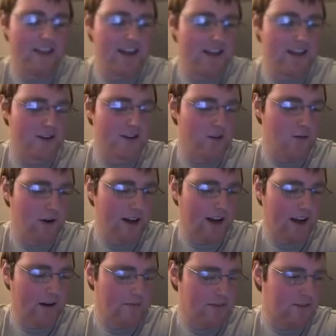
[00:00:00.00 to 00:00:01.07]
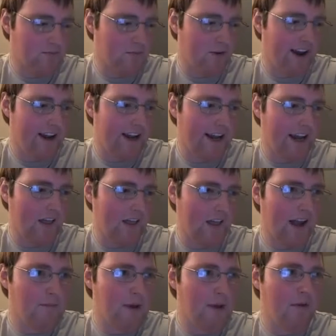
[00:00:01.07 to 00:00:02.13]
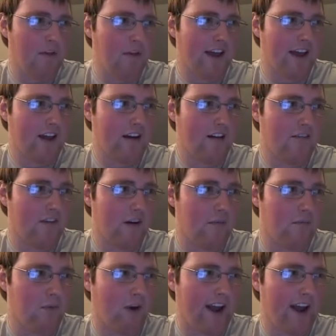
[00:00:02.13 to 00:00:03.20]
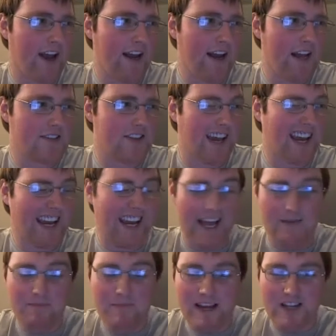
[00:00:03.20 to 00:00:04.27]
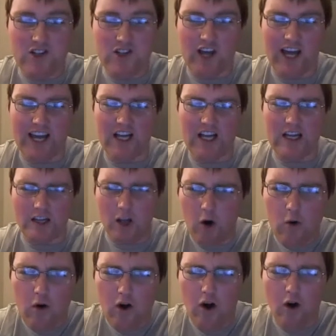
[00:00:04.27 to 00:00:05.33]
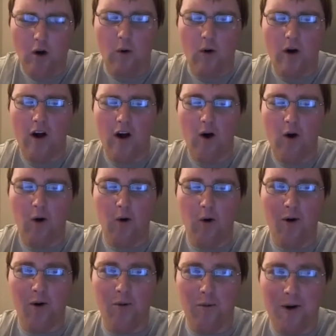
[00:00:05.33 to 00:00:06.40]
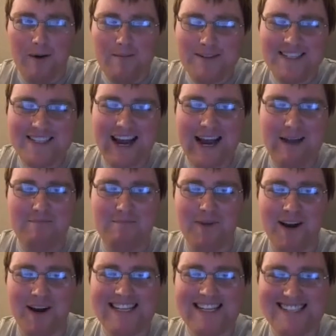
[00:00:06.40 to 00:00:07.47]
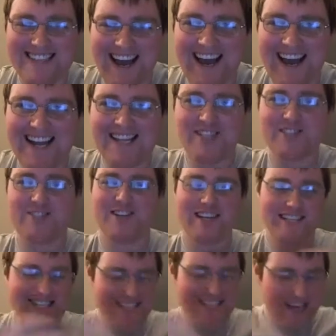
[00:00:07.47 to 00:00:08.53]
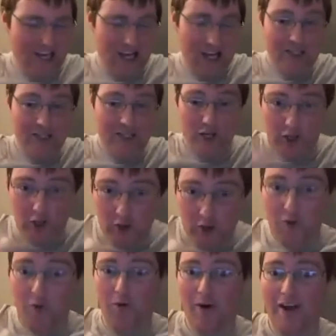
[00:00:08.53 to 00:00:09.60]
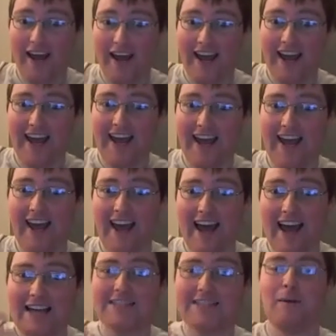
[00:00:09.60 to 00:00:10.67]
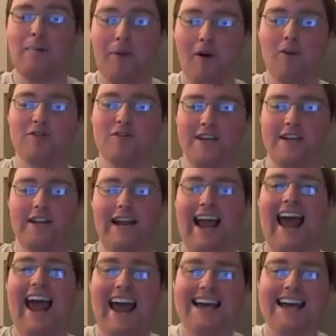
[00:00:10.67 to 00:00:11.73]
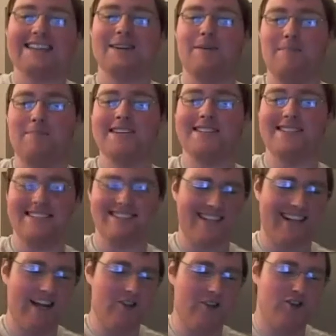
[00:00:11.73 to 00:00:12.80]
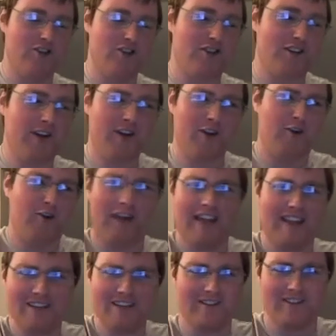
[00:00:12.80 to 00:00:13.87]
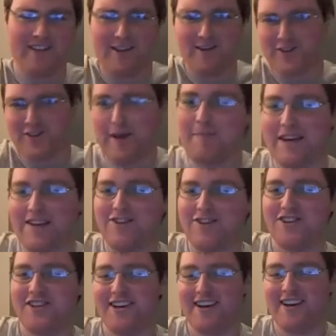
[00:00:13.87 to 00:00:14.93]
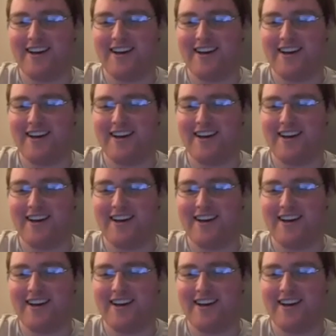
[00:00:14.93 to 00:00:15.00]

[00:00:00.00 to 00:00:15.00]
think, too, when it comes to branding, a lot of people think of a brand as like an image, like a logo or a website, but it's not. It's you as a person and as a business, and not just, like this image.